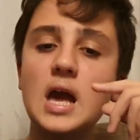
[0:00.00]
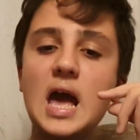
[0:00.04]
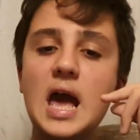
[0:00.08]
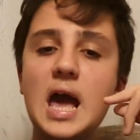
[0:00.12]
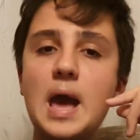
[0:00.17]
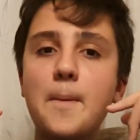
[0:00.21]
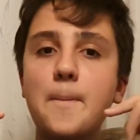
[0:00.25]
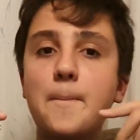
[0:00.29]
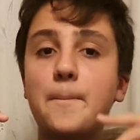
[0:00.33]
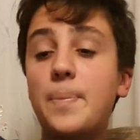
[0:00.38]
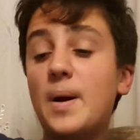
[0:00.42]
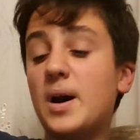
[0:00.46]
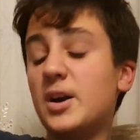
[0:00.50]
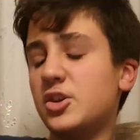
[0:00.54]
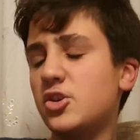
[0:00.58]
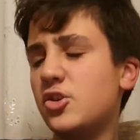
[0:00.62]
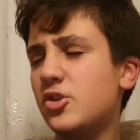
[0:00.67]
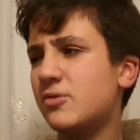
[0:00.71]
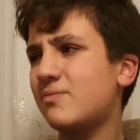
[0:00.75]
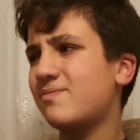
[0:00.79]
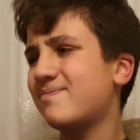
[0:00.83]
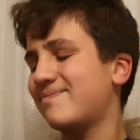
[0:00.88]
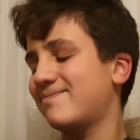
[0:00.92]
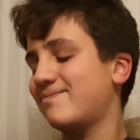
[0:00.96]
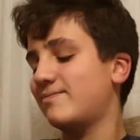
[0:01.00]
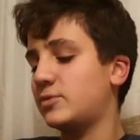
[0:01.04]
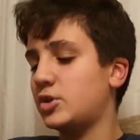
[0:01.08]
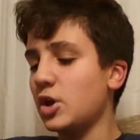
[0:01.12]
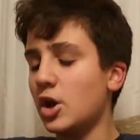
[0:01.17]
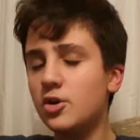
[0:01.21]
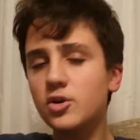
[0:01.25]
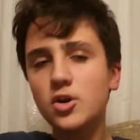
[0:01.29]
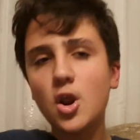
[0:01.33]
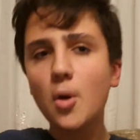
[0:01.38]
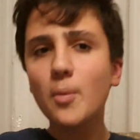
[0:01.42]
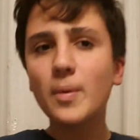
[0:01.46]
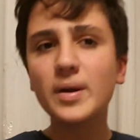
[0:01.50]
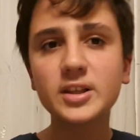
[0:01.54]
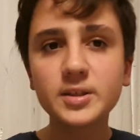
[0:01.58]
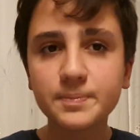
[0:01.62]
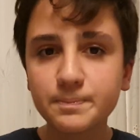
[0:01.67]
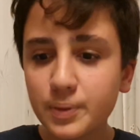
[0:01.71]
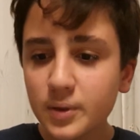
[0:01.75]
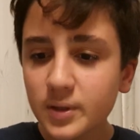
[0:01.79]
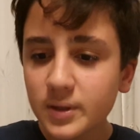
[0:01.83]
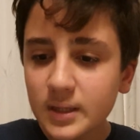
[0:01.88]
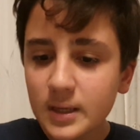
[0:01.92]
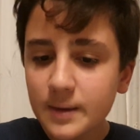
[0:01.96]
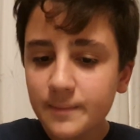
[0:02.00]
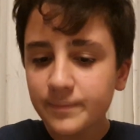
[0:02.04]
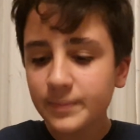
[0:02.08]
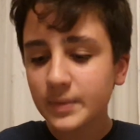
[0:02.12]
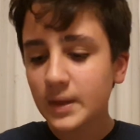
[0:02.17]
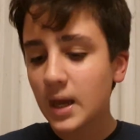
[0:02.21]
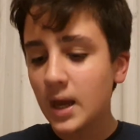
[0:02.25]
but you don't know where to put them,